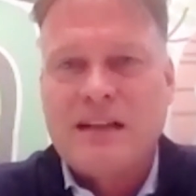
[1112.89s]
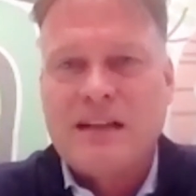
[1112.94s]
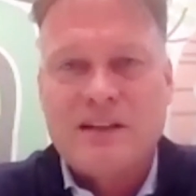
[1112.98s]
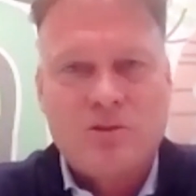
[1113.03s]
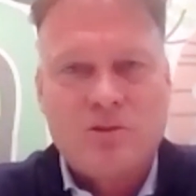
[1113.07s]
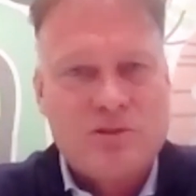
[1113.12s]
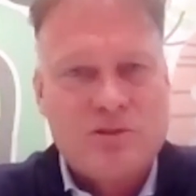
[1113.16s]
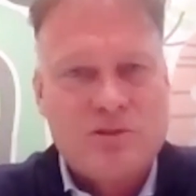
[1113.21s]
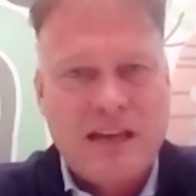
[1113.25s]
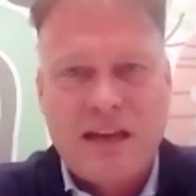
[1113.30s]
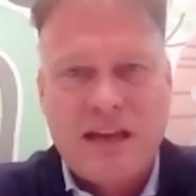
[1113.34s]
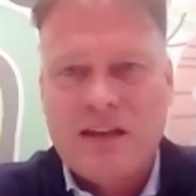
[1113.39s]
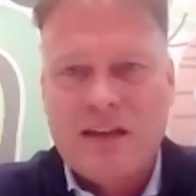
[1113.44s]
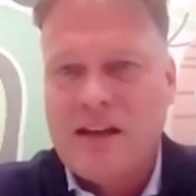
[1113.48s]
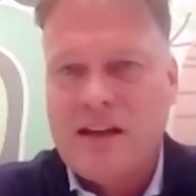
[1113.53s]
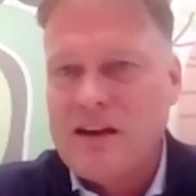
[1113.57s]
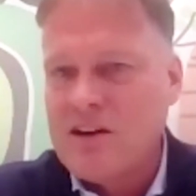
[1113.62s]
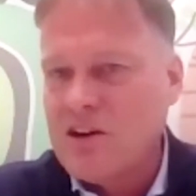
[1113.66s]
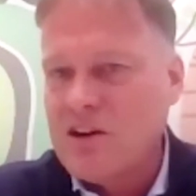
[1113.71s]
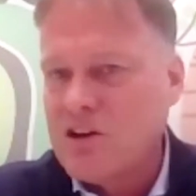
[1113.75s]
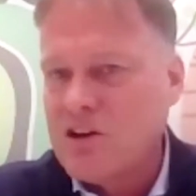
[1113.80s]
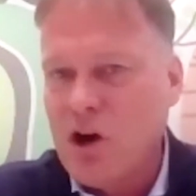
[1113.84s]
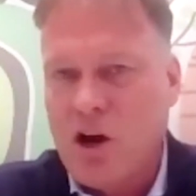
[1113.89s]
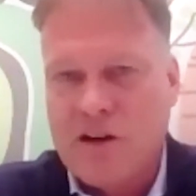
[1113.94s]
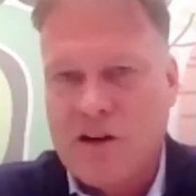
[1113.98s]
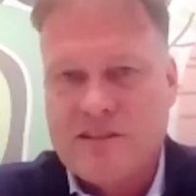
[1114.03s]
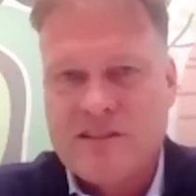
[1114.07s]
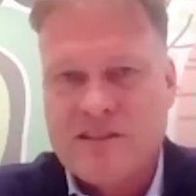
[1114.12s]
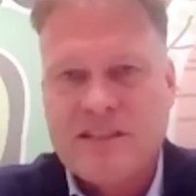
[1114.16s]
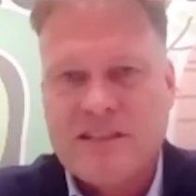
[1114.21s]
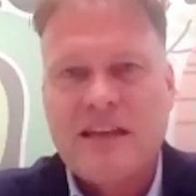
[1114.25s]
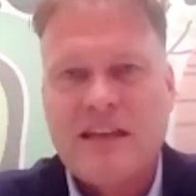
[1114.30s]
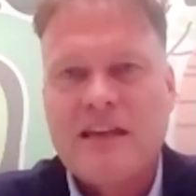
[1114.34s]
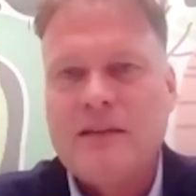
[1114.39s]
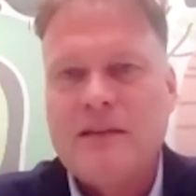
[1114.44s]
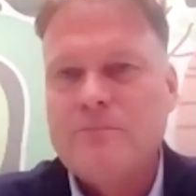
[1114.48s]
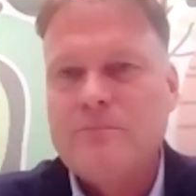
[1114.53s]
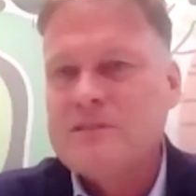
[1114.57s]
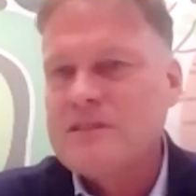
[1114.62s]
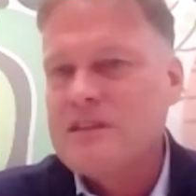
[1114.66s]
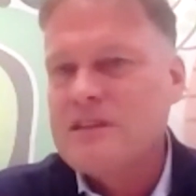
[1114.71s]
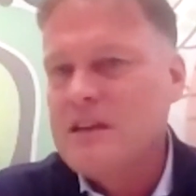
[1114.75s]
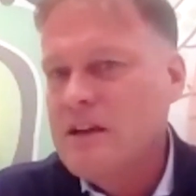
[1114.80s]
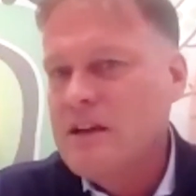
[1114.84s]
Like you said, there are card
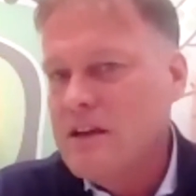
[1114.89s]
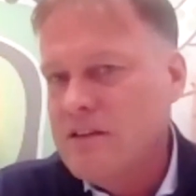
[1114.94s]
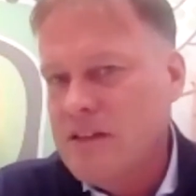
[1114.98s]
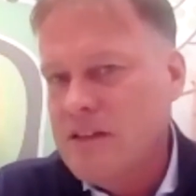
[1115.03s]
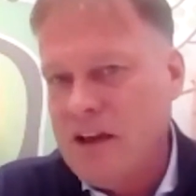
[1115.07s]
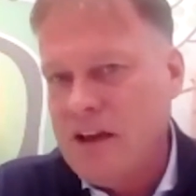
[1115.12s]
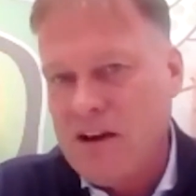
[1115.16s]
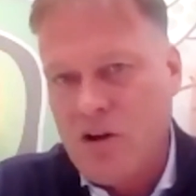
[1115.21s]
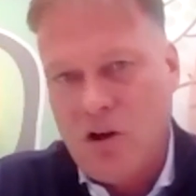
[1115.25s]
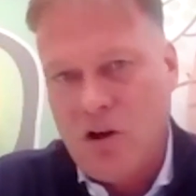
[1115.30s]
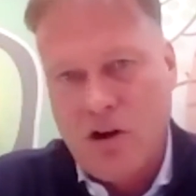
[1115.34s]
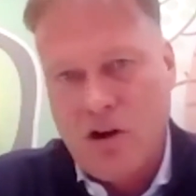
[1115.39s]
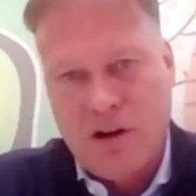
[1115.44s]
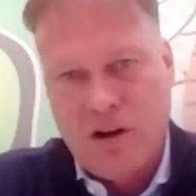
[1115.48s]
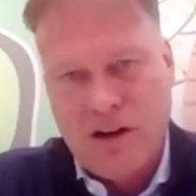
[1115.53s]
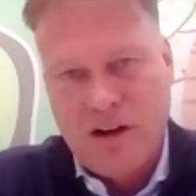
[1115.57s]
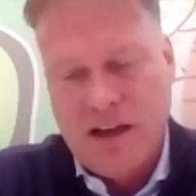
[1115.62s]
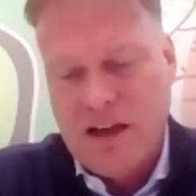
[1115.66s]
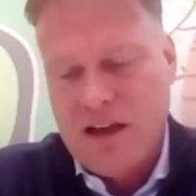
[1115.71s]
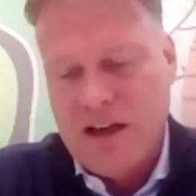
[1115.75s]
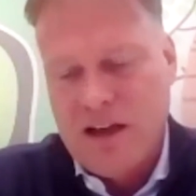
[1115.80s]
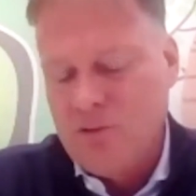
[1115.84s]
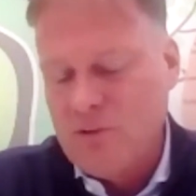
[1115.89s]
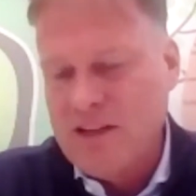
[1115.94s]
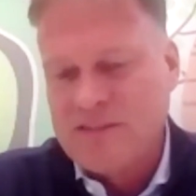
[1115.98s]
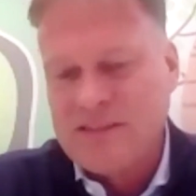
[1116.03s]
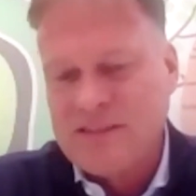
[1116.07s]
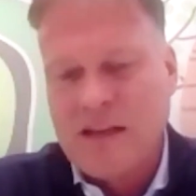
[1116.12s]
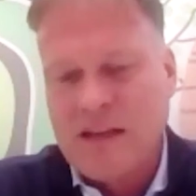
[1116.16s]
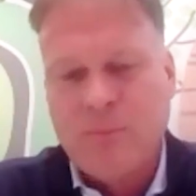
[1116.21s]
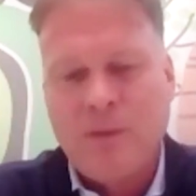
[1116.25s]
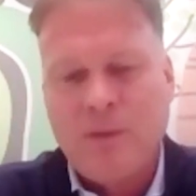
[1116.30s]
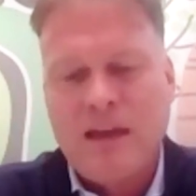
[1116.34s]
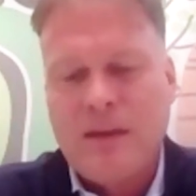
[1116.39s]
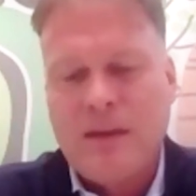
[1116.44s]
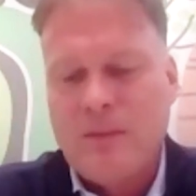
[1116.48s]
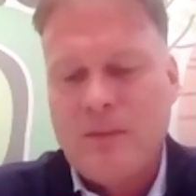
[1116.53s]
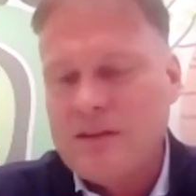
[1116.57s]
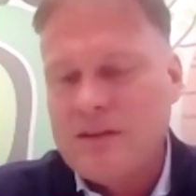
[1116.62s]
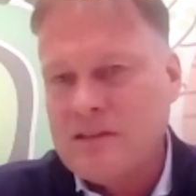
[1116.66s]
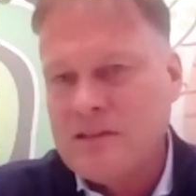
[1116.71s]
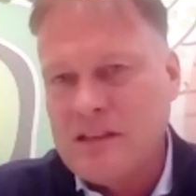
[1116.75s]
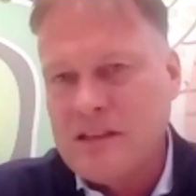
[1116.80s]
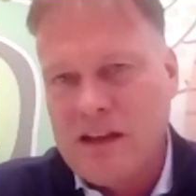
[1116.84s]
schemes, there are real-time
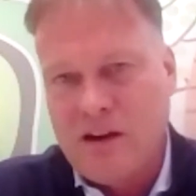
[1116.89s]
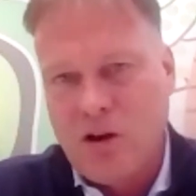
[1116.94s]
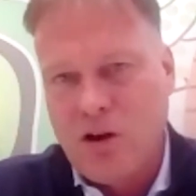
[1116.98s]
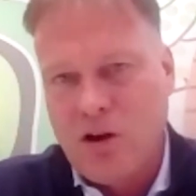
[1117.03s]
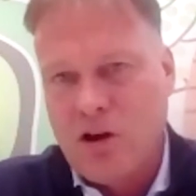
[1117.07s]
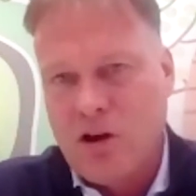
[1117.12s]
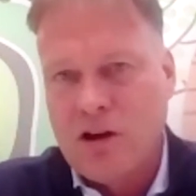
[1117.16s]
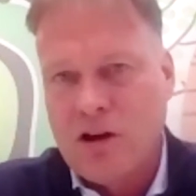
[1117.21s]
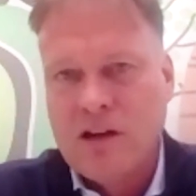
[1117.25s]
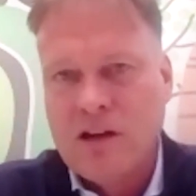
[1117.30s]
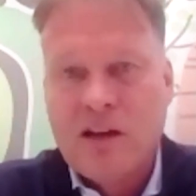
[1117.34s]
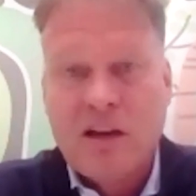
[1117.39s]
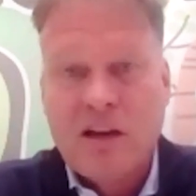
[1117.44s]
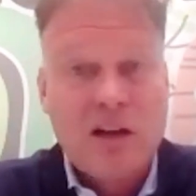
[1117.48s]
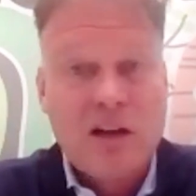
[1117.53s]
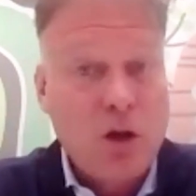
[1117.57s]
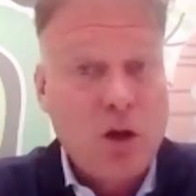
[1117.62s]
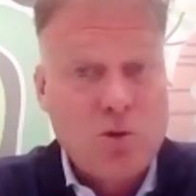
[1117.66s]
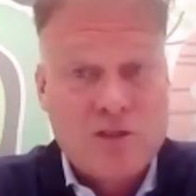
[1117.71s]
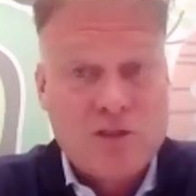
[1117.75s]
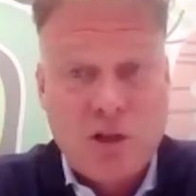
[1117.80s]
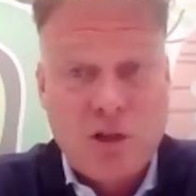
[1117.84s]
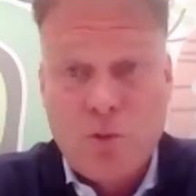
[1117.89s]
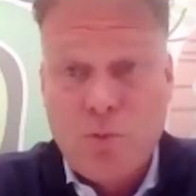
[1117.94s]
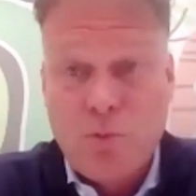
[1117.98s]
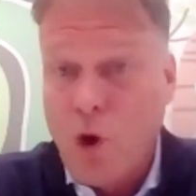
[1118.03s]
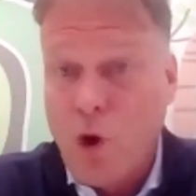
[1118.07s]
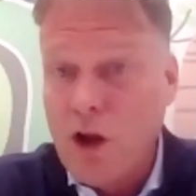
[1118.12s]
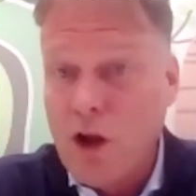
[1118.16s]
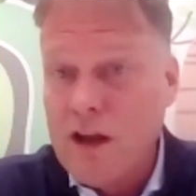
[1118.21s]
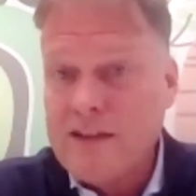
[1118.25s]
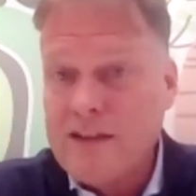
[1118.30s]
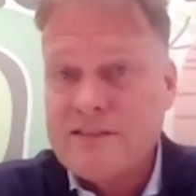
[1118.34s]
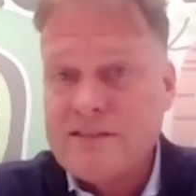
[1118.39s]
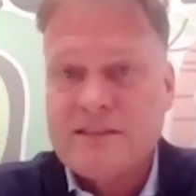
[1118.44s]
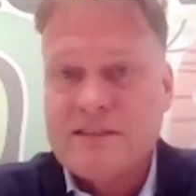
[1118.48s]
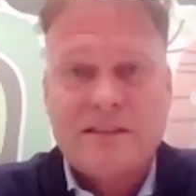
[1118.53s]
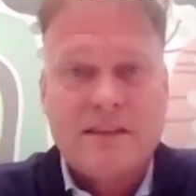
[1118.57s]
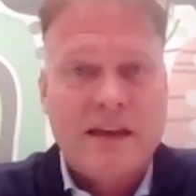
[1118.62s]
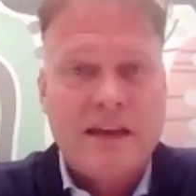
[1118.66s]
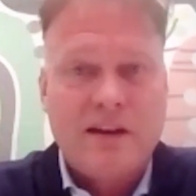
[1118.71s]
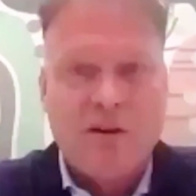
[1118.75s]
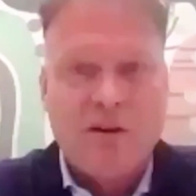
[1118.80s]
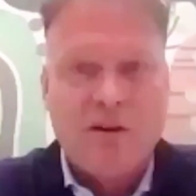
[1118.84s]
payment, there are closed-loop wallets,
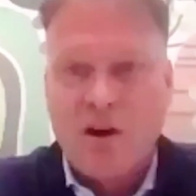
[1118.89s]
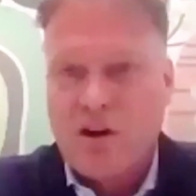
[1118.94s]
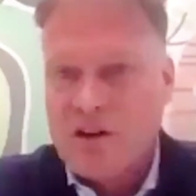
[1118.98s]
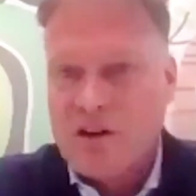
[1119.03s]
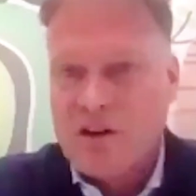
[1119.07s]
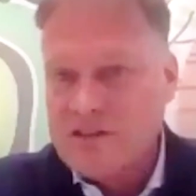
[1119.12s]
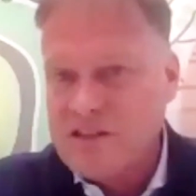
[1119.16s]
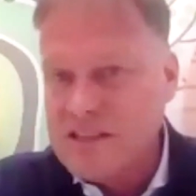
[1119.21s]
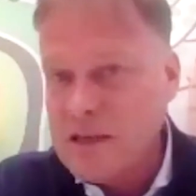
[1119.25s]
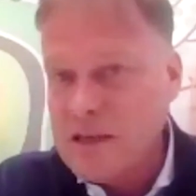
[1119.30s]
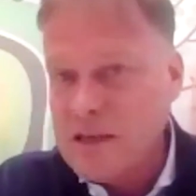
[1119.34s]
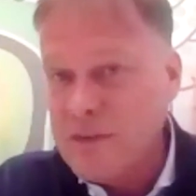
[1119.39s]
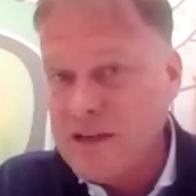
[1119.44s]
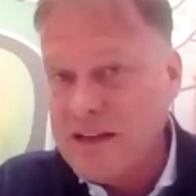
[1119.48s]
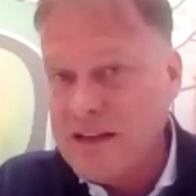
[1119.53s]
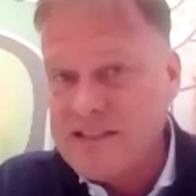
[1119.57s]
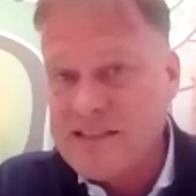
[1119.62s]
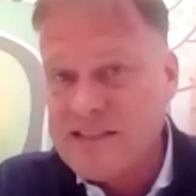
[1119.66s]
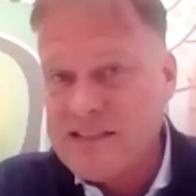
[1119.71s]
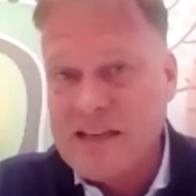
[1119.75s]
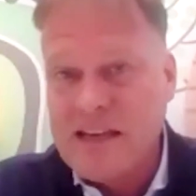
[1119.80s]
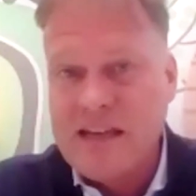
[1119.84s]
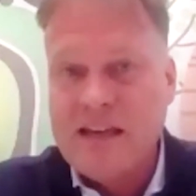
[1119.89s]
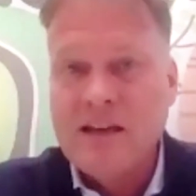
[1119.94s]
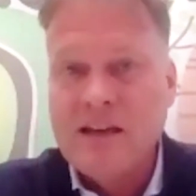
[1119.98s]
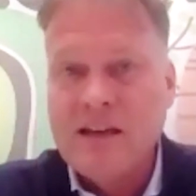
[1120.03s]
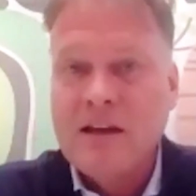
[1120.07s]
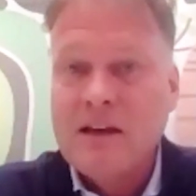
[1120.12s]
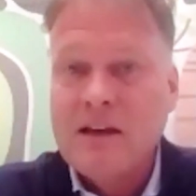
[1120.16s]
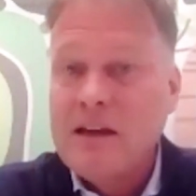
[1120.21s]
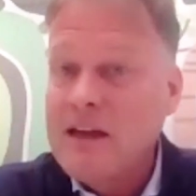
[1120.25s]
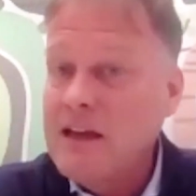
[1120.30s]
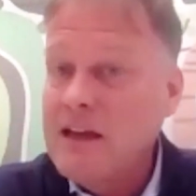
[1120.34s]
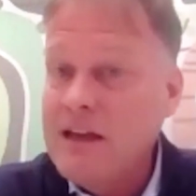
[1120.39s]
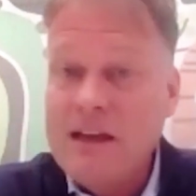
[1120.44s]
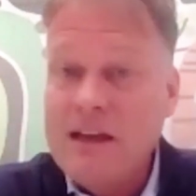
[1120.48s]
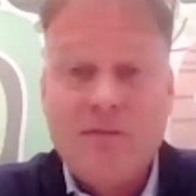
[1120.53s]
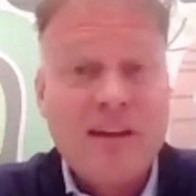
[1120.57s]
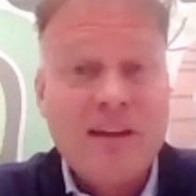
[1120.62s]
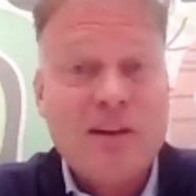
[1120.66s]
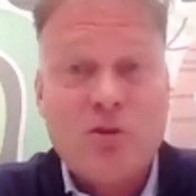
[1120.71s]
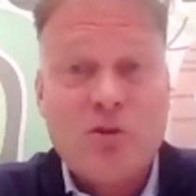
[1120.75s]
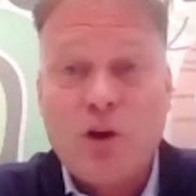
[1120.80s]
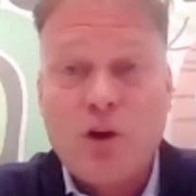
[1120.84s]
there are CBDC,
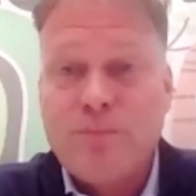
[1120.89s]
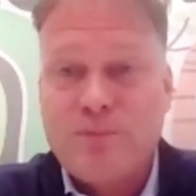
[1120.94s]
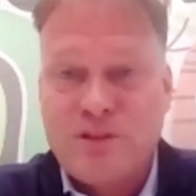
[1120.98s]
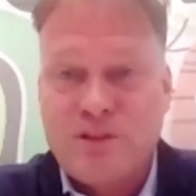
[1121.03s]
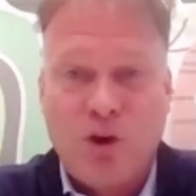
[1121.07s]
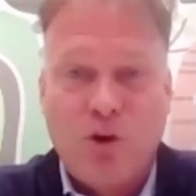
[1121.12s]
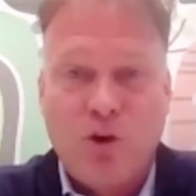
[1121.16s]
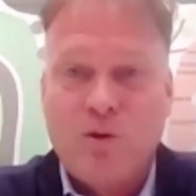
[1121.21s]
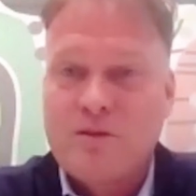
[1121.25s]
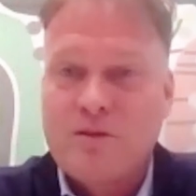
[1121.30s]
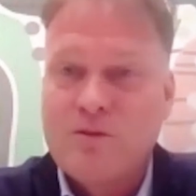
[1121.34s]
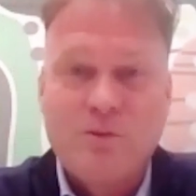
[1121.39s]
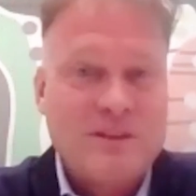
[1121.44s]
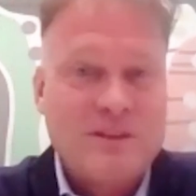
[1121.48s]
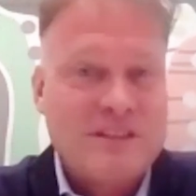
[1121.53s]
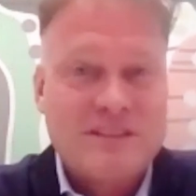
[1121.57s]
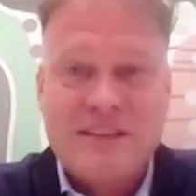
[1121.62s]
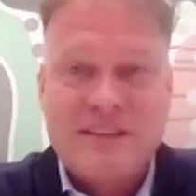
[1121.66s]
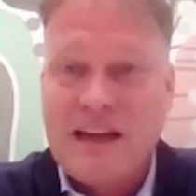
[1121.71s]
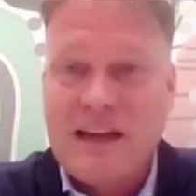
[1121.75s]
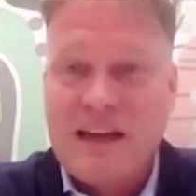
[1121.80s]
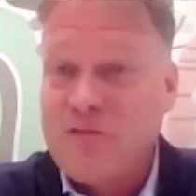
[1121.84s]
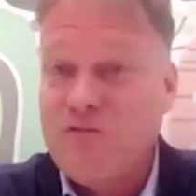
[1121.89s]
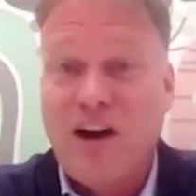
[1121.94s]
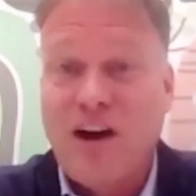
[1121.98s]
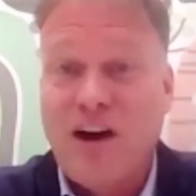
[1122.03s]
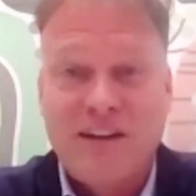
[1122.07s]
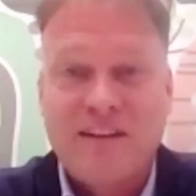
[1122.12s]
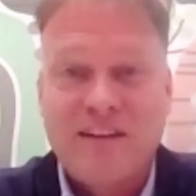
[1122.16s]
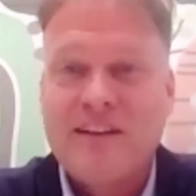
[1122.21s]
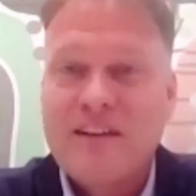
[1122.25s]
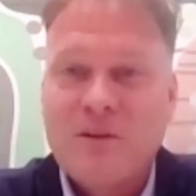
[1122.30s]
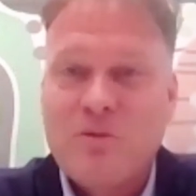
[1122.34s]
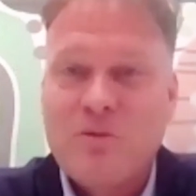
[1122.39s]
even crypto, which is kind of fun.